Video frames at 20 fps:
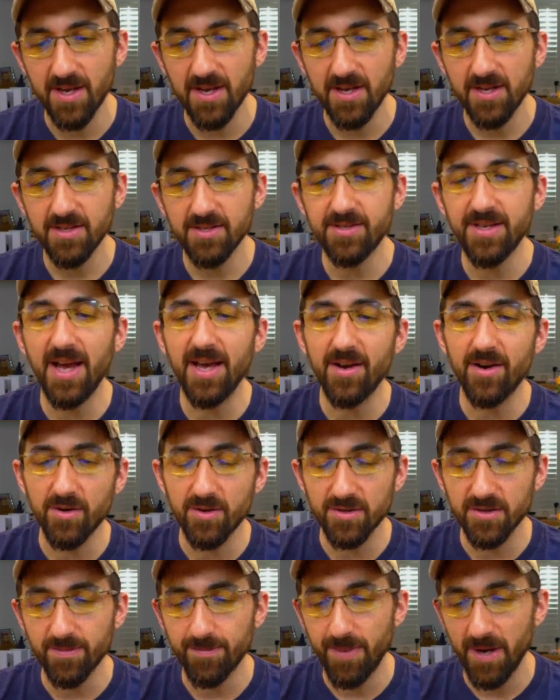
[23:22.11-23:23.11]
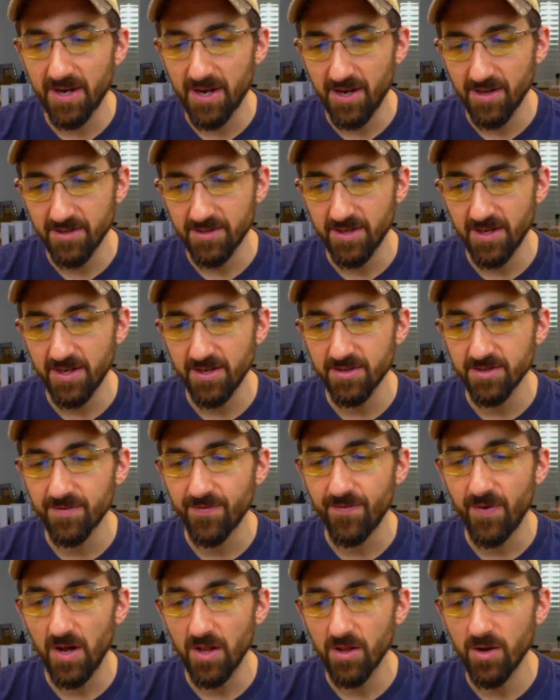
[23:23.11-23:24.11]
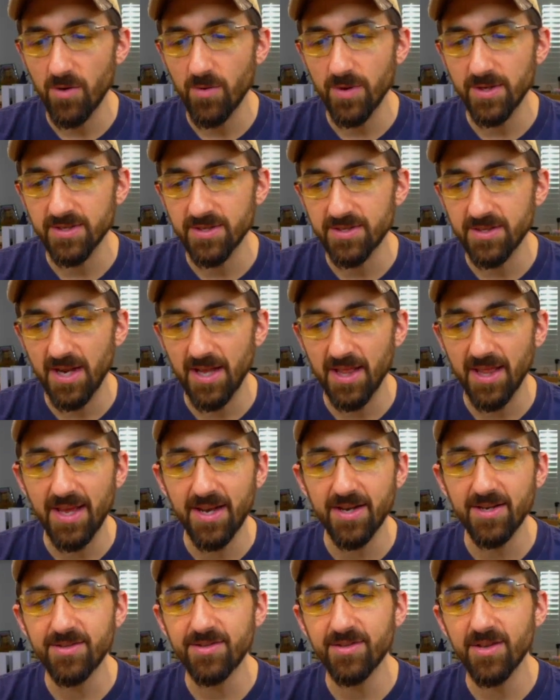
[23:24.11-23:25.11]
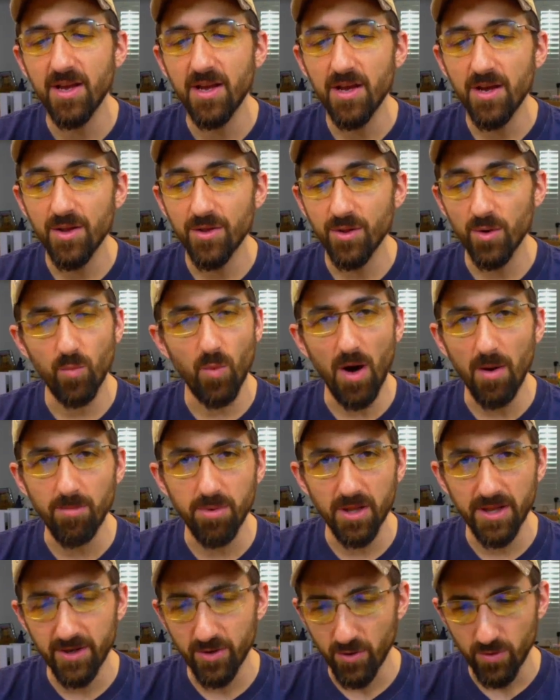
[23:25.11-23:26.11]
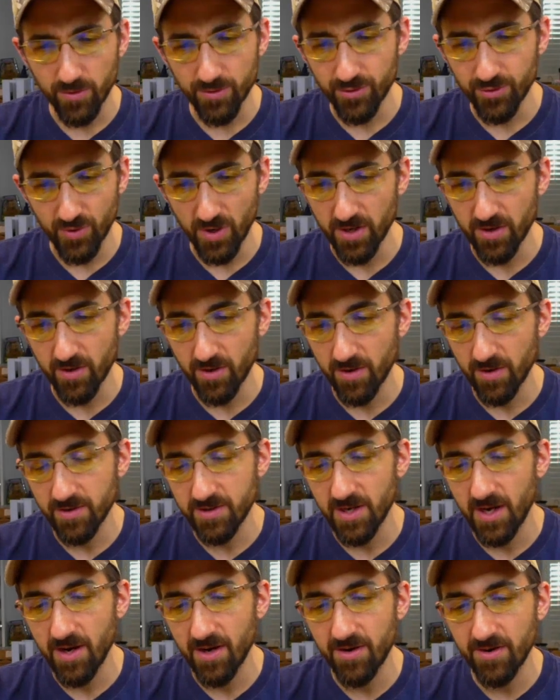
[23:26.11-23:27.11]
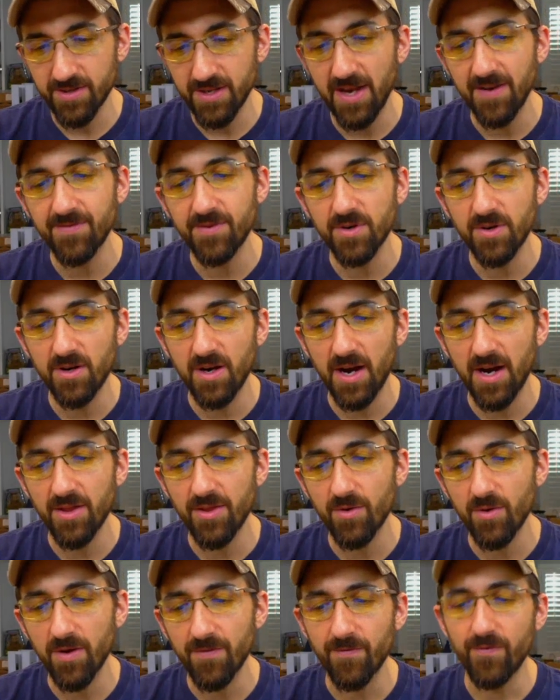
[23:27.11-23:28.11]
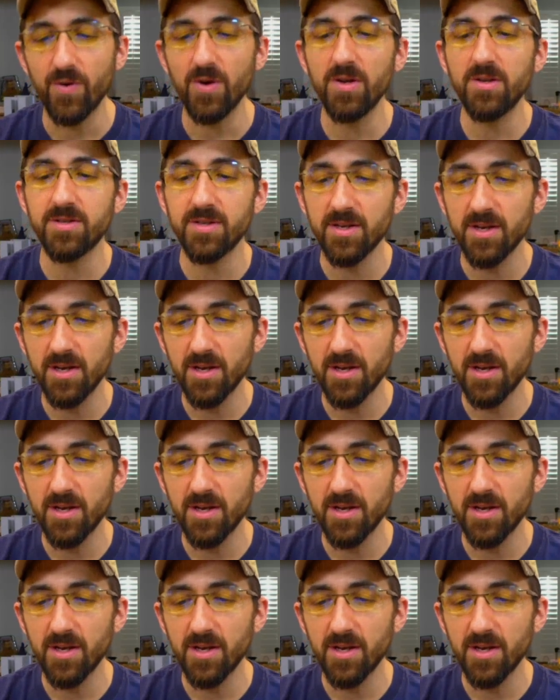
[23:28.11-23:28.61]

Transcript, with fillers: Satyrs, Bacchantes, follow, and Silenus, the wobbling old drunkard, totters after, either on foot,